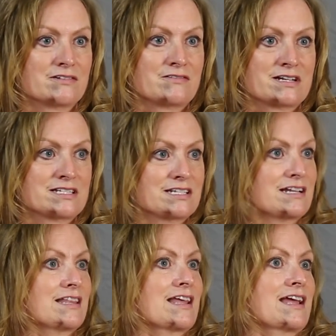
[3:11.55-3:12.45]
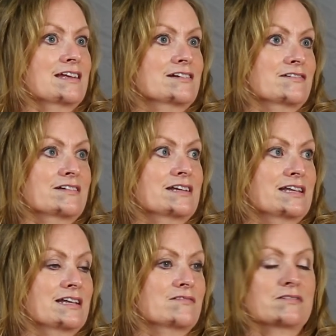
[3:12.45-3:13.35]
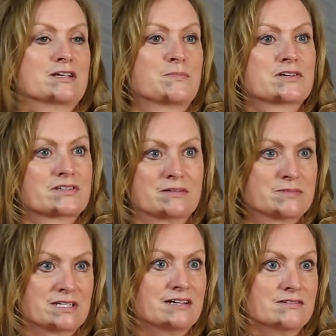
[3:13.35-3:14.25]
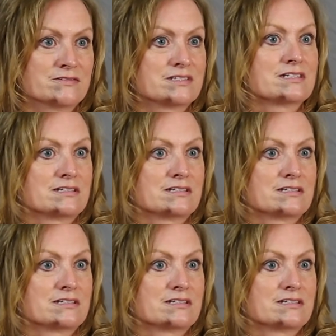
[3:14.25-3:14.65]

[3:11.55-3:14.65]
rested on that, you know, and didn't really push themselves.